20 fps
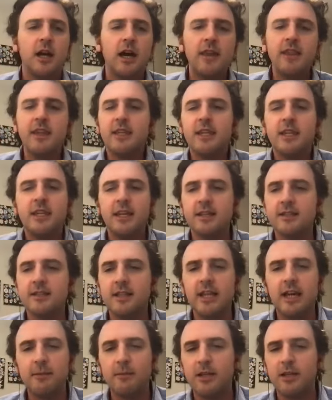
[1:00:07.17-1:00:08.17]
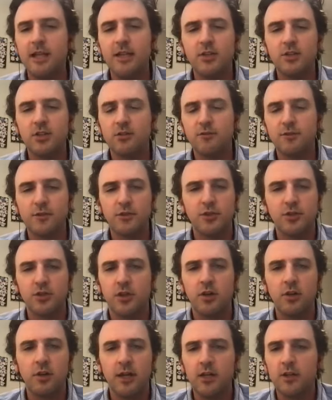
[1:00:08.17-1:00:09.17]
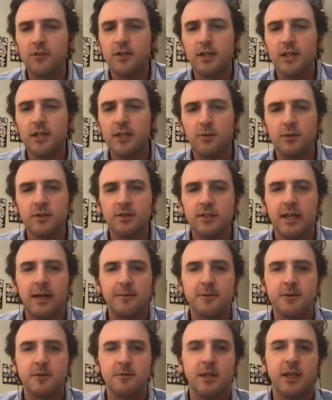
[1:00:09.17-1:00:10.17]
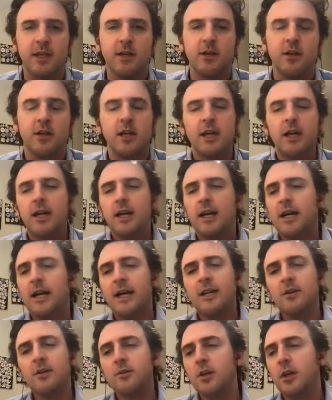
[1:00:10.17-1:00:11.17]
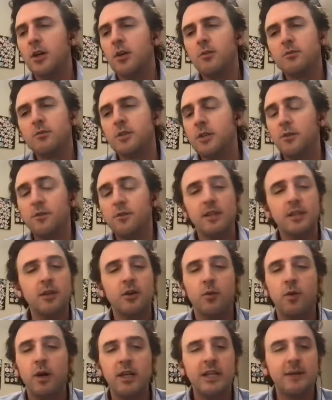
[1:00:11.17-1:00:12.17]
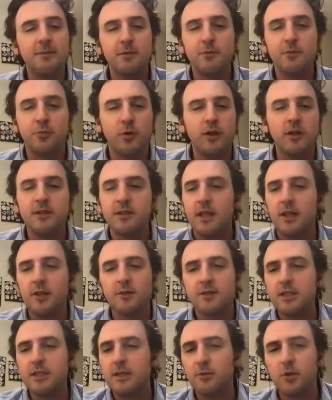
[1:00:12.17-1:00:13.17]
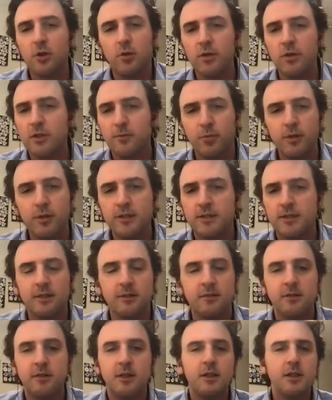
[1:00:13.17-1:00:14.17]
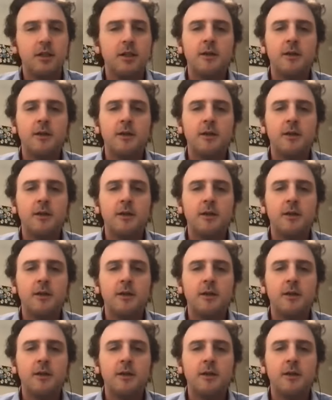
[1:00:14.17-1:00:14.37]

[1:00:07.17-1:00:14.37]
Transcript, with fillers: I think he gets the nomination for sure. I don't think anyone stops him there. I don't know. Do you think he'll wind up in prison? I don't see him going to prison.